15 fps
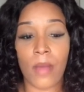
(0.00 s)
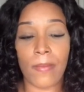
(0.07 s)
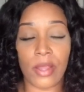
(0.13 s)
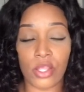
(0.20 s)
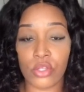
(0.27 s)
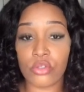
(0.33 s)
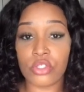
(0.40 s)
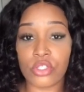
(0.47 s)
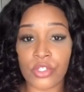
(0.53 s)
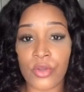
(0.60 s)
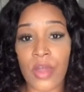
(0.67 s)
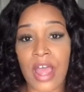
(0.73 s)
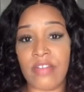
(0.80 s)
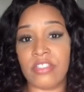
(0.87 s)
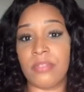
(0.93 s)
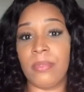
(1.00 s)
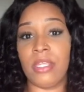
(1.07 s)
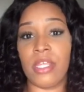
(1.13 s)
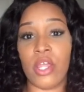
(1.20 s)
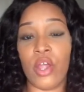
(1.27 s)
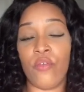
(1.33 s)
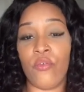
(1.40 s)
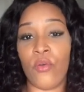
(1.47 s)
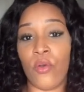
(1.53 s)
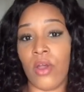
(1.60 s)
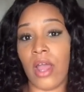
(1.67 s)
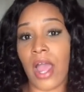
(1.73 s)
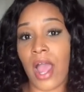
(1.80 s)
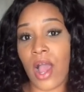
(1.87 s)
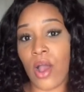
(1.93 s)
but you still have to be careful
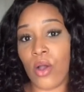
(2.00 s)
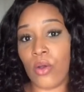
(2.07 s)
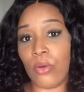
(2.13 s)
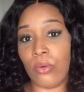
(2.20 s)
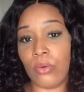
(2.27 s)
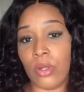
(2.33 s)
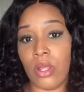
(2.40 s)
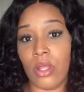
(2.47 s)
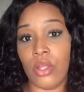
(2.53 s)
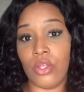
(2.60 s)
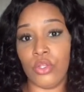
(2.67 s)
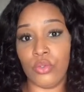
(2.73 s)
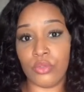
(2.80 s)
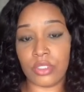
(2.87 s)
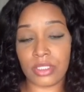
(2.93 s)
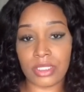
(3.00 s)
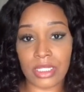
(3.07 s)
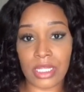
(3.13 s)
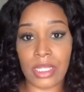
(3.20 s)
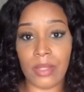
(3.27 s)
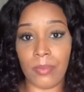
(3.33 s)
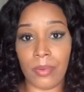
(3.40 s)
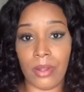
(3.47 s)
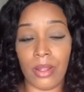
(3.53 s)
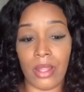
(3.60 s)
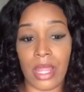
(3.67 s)
on how you sleep,